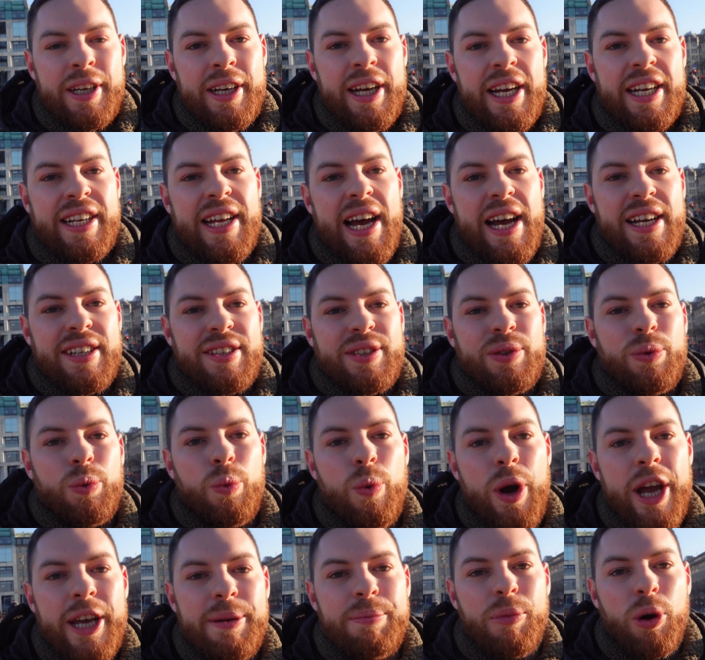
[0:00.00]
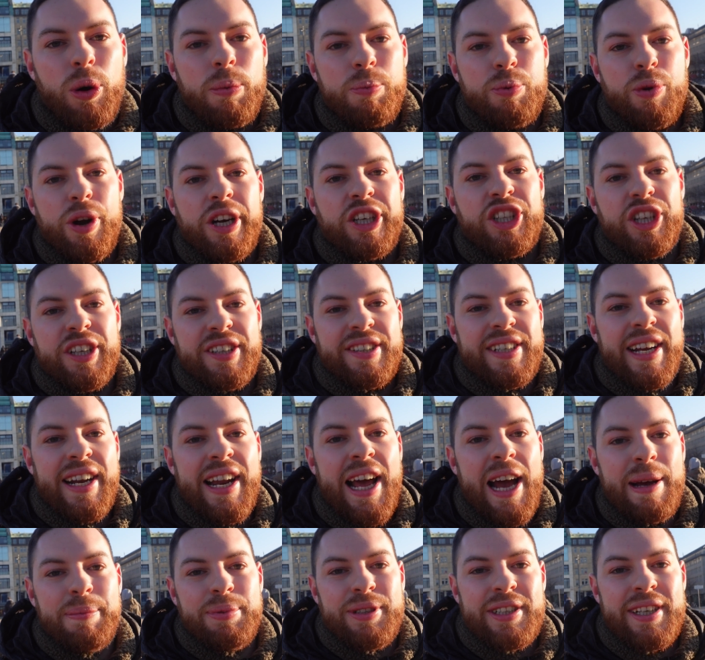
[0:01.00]
It has way more bridges than
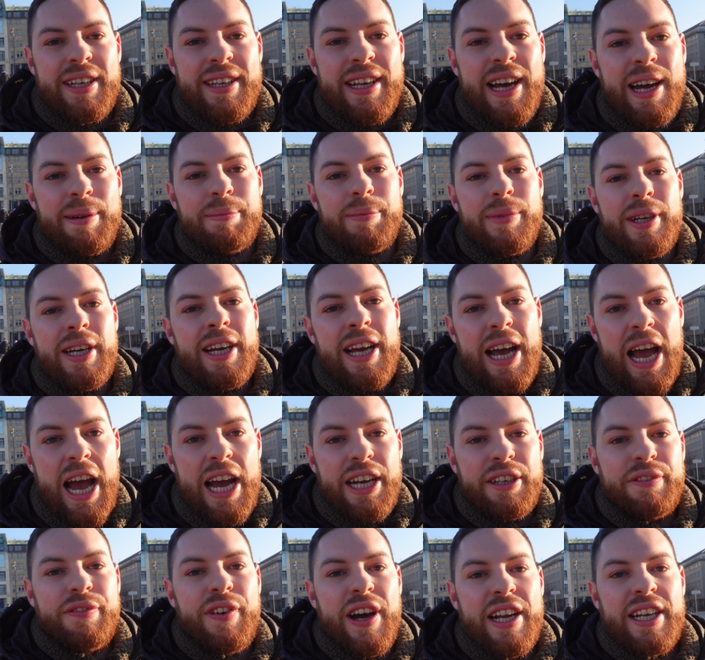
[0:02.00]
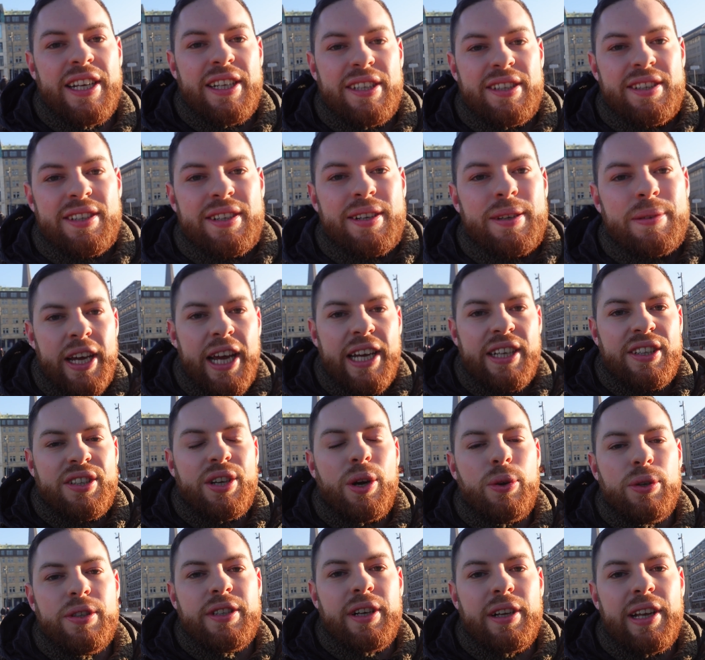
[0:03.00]
Amsterdam and Venice. In
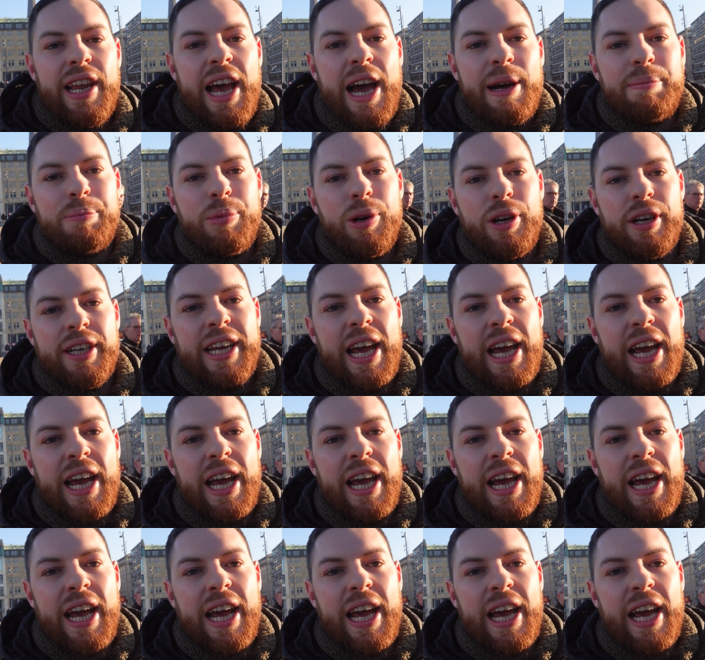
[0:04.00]
total, Hamburg